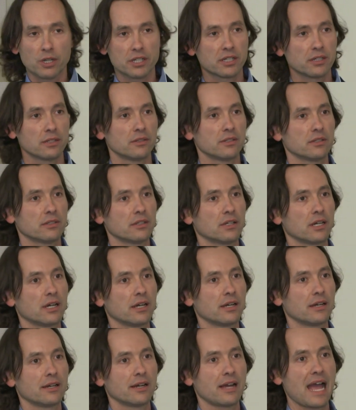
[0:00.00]
want
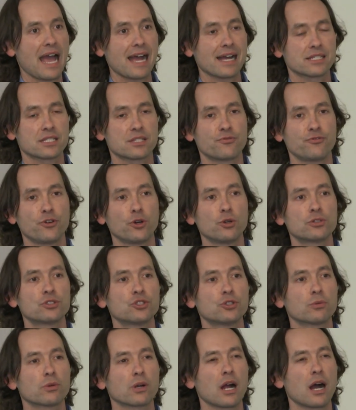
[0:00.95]
to ask
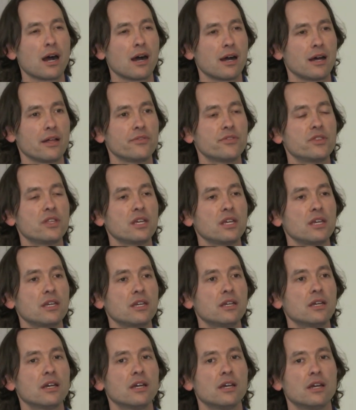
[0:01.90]
folks who are on
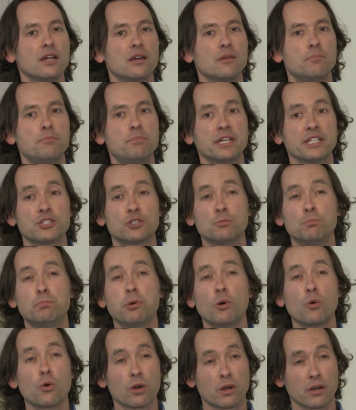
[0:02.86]
the BITS
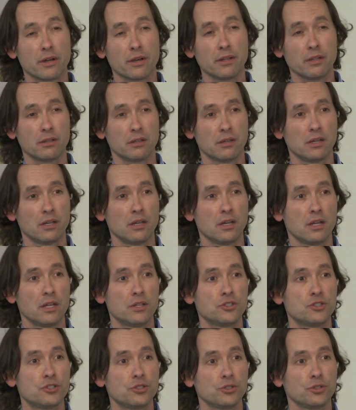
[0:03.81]
board
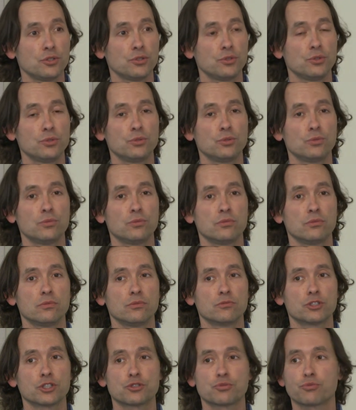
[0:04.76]
to
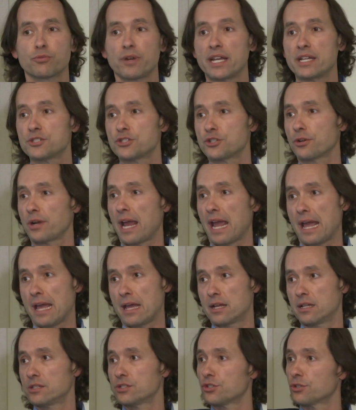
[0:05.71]
just raise your
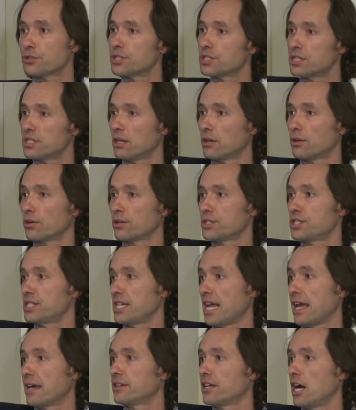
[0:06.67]
hands or
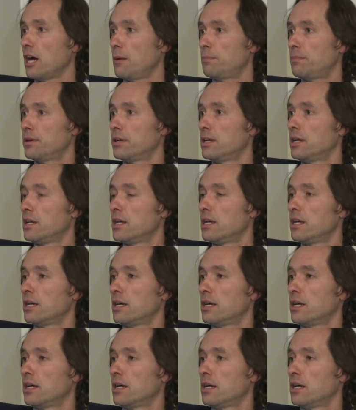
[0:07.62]
stand up.